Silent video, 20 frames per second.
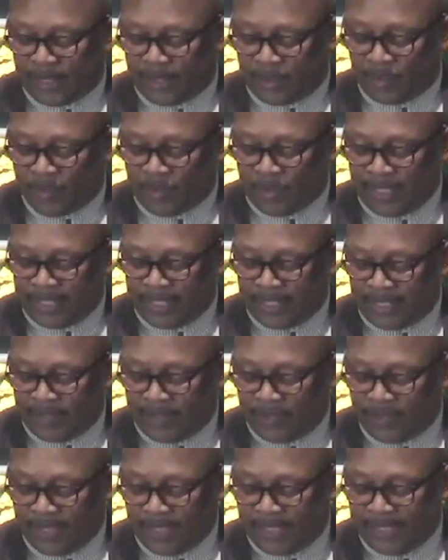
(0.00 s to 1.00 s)
When in
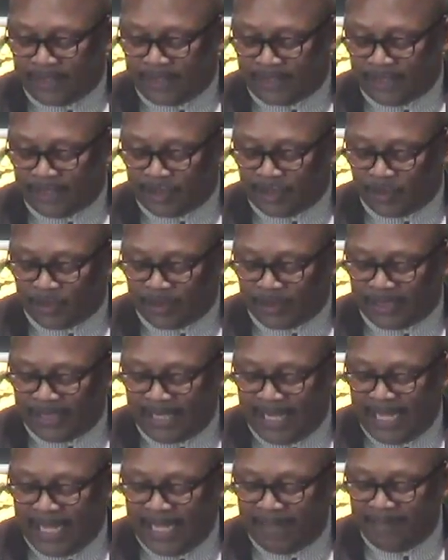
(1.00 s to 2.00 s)
other ages was
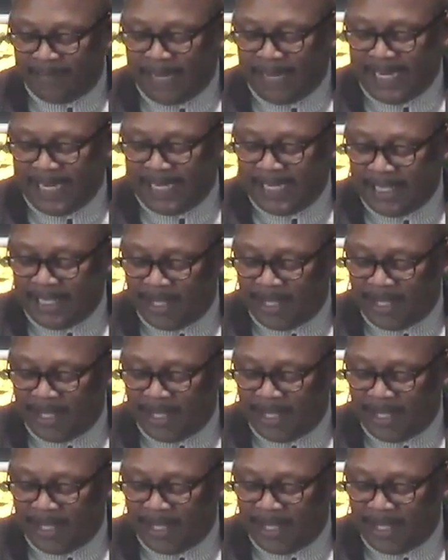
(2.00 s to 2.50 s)
not made